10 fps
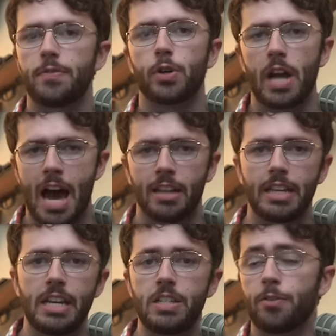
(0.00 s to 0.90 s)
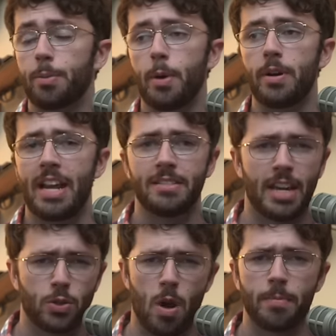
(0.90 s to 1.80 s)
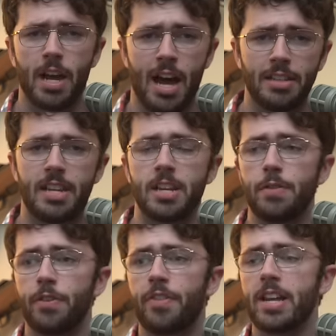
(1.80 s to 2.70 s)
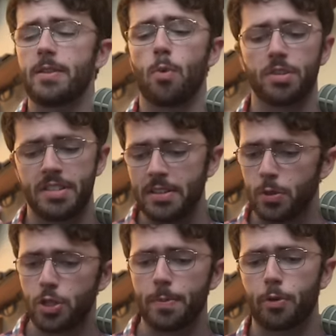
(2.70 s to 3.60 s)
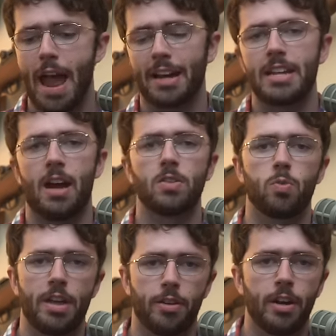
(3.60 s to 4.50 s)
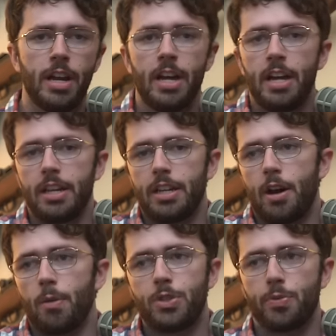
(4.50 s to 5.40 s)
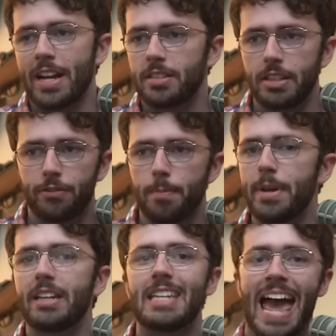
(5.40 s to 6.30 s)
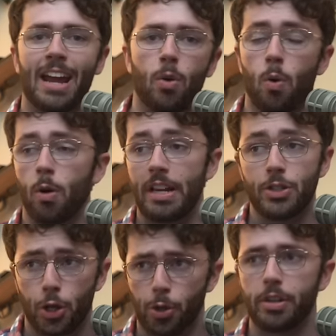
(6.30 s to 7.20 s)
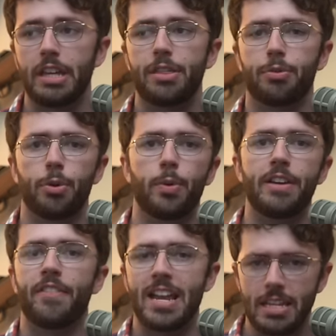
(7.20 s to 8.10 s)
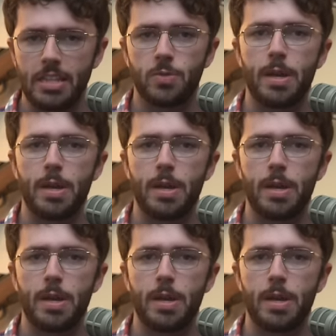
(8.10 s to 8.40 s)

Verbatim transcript: of your colleagues. You've promoted anti-Trump content. You've invited more censorship crackdowns, whether you know directly from big tech or internally through inviting these